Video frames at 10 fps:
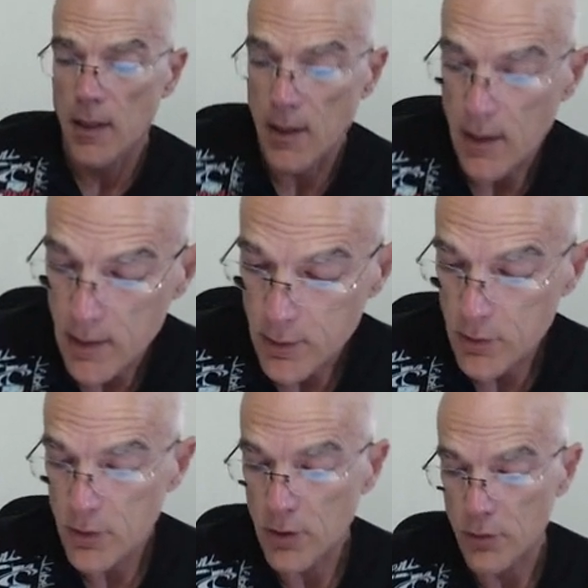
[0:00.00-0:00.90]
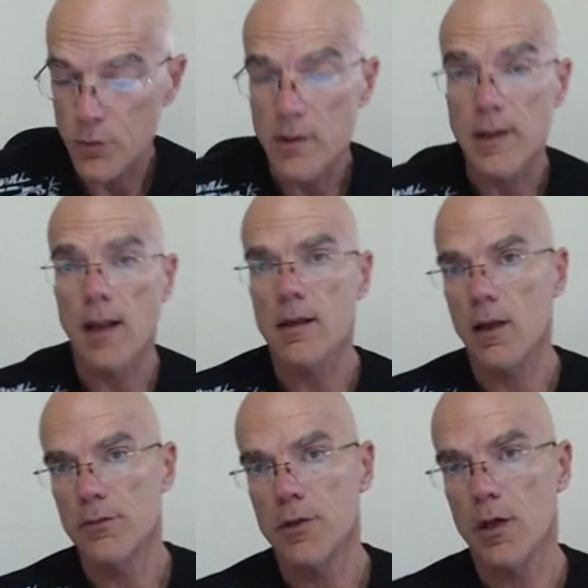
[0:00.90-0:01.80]
uh, you know, to the delta
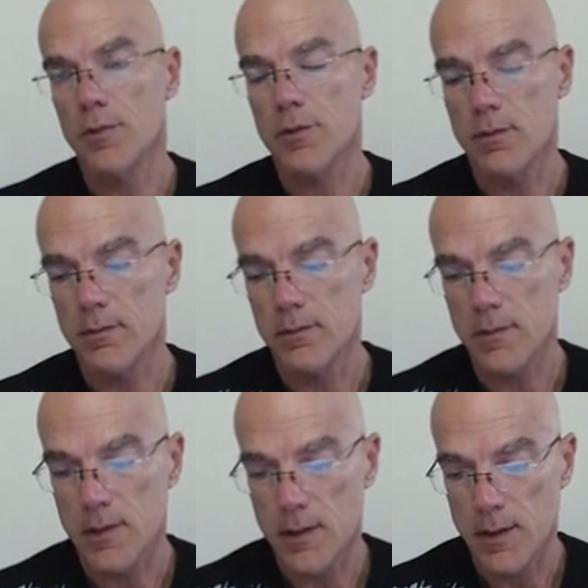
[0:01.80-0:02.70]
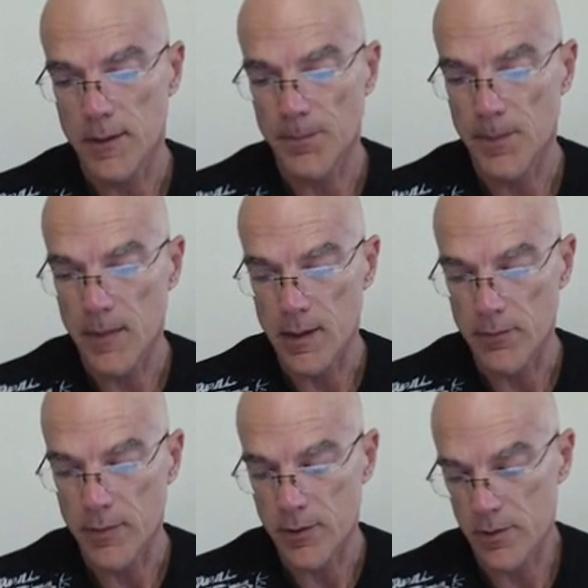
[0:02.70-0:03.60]
of the option, uh, D,
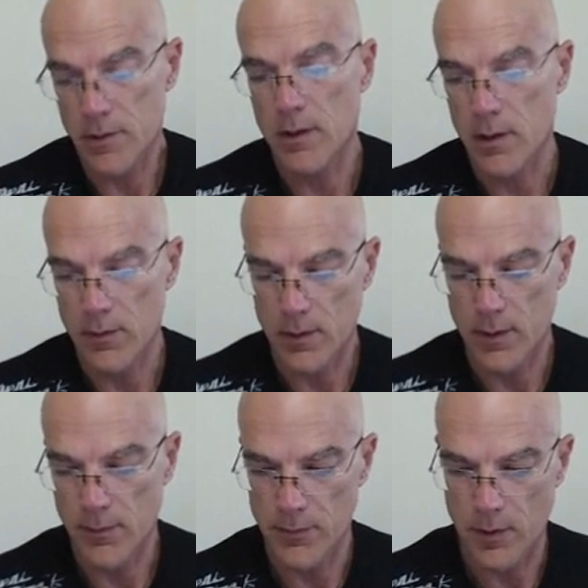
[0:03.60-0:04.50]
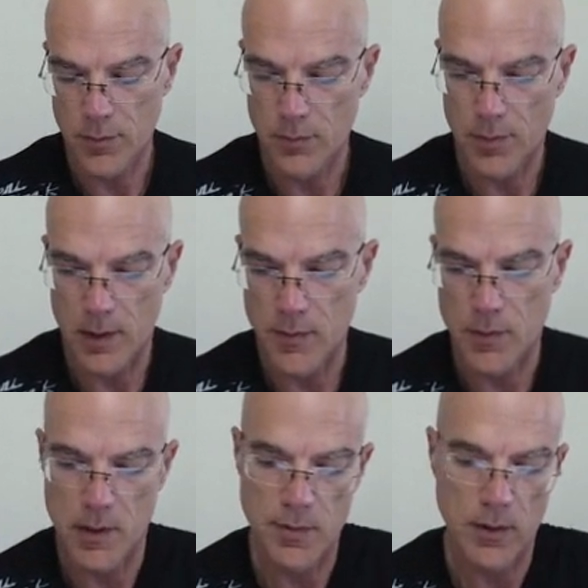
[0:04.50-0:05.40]
which is the derivative of the option price with
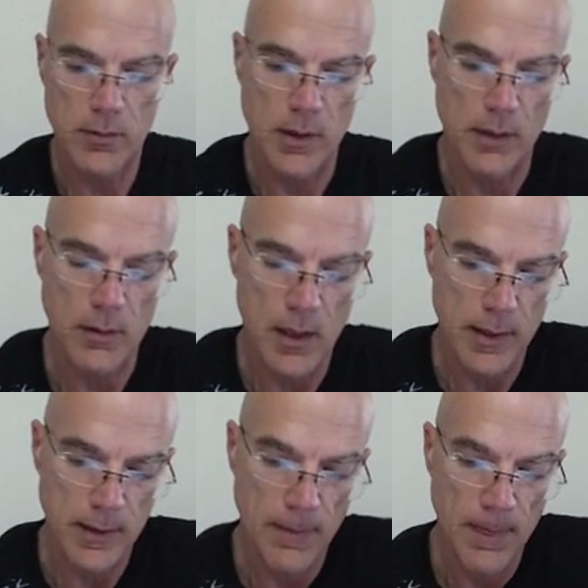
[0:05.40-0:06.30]
respect to the underlying.